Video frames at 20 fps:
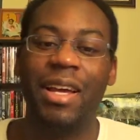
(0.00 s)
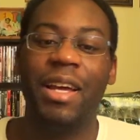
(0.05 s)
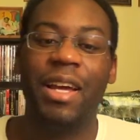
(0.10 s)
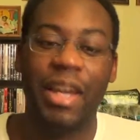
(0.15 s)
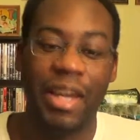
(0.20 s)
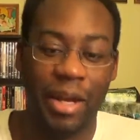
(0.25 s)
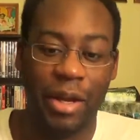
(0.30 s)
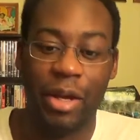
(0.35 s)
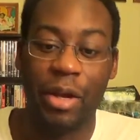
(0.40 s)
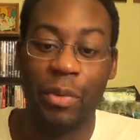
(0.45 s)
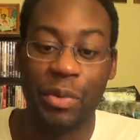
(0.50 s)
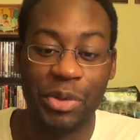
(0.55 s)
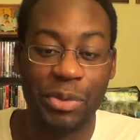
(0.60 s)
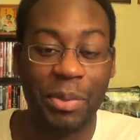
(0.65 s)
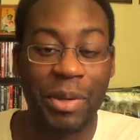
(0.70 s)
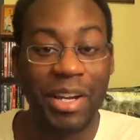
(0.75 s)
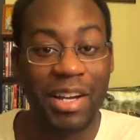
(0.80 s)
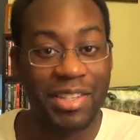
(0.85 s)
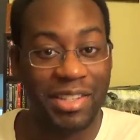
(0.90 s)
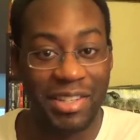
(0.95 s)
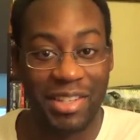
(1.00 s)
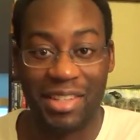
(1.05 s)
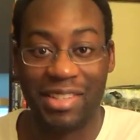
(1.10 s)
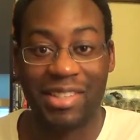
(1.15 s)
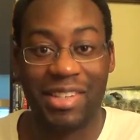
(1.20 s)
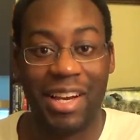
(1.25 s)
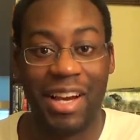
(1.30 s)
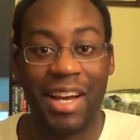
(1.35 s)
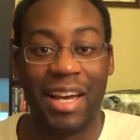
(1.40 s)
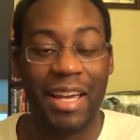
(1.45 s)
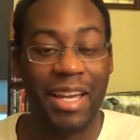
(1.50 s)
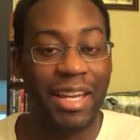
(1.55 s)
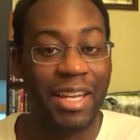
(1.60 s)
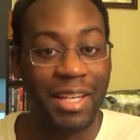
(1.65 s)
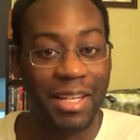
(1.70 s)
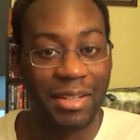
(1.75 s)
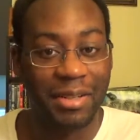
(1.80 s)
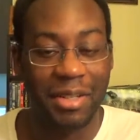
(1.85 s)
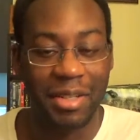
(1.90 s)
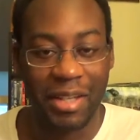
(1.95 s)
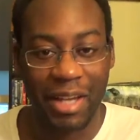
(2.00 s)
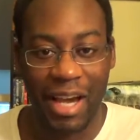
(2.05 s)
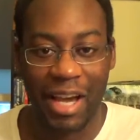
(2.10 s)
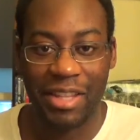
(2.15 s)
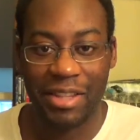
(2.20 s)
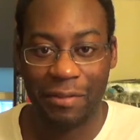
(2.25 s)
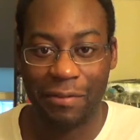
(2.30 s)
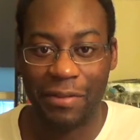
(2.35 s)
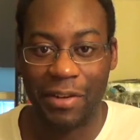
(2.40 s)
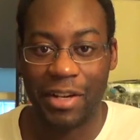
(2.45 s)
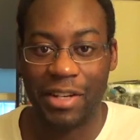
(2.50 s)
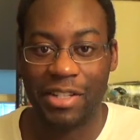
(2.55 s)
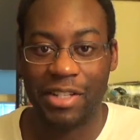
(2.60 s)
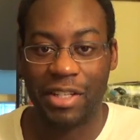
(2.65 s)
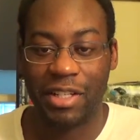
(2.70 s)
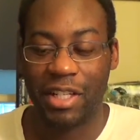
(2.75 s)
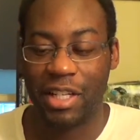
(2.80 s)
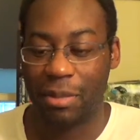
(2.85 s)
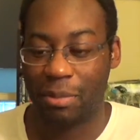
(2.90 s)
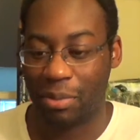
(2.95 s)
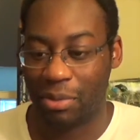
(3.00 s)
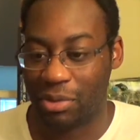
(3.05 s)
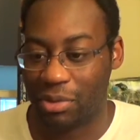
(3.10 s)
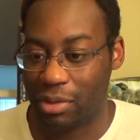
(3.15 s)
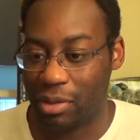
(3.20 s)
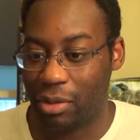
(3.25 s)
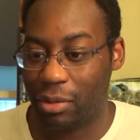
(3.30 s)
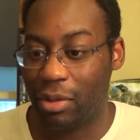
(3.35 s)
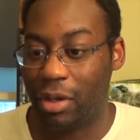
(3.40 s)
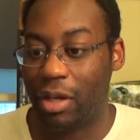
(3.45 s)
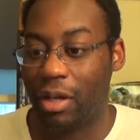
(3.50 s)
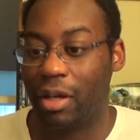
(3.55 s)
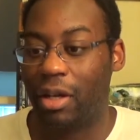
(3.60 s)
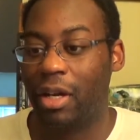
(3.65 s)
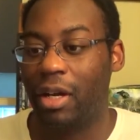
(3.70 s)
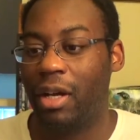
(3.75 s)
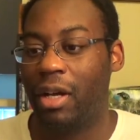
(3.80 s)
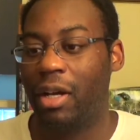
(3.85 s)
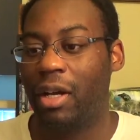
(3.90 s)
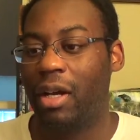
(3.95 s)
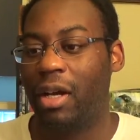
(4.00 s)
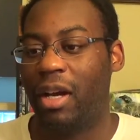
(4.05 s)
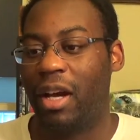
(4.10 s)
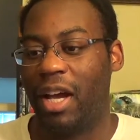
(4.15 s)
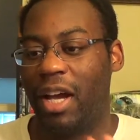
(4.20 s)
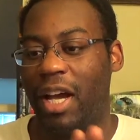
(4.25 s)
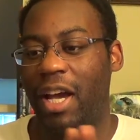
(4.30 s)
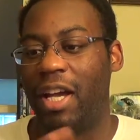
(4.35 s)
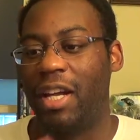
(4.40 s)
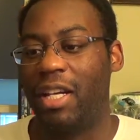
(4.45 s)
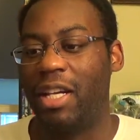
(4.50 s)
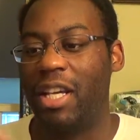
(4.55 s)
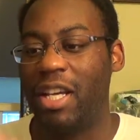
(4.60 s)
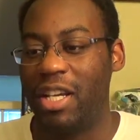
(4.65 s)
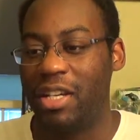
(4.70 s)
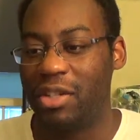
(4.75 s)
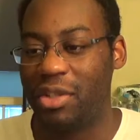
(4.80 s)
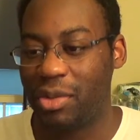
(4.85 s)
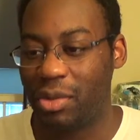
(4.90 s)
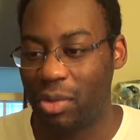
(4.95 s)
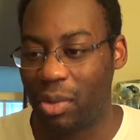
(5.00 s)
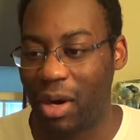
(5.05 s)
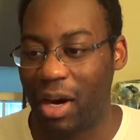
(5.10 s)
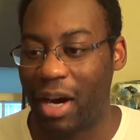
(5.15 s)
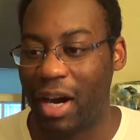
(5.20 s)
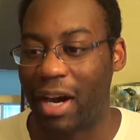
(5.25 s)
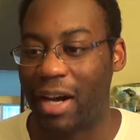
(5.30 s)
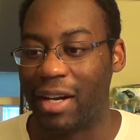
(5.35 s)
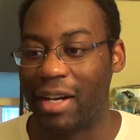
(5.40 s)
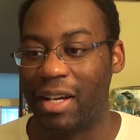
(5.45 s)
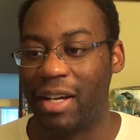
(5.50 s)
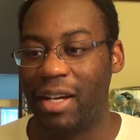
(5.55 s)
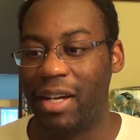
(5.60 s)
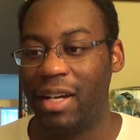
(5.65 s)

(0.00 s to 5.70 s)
It was because of this guy. He had the vision, he pursued it, and he tried.